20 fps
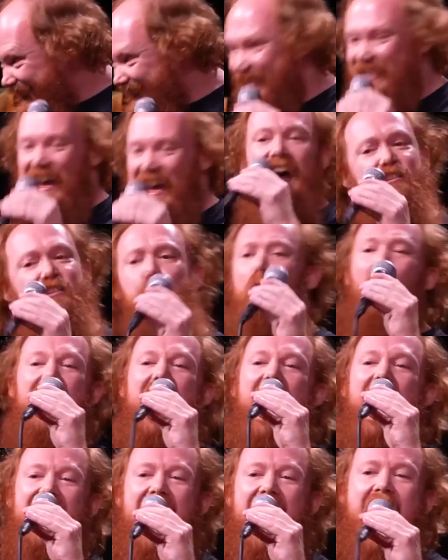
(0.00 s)
That's what
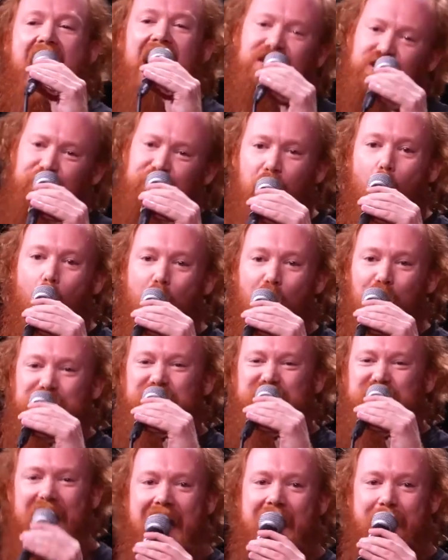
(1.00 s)
I asked for.
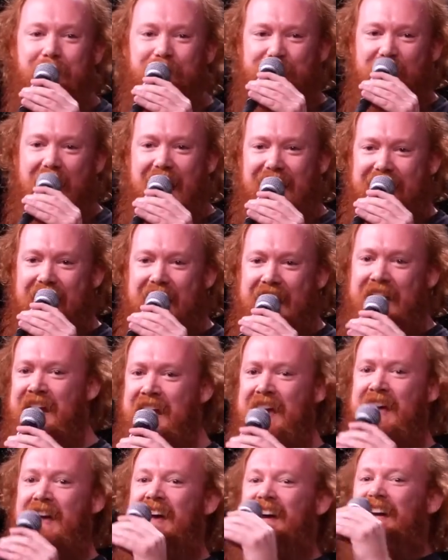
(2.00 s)
Same fucking
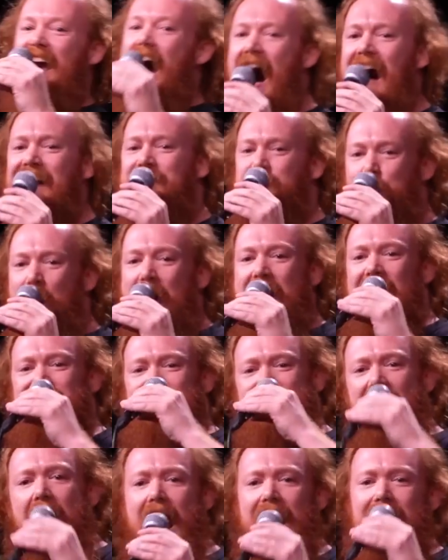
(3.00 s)

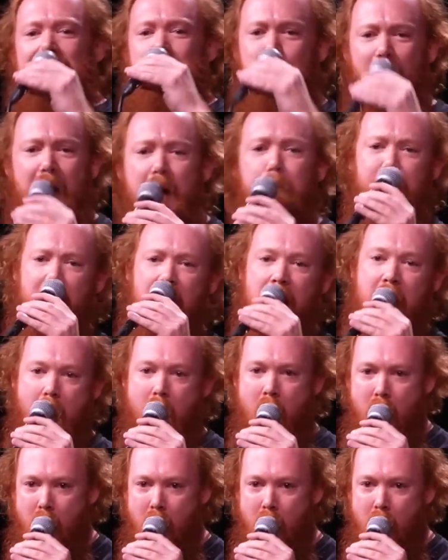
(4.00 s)
contract, Scottie Pippen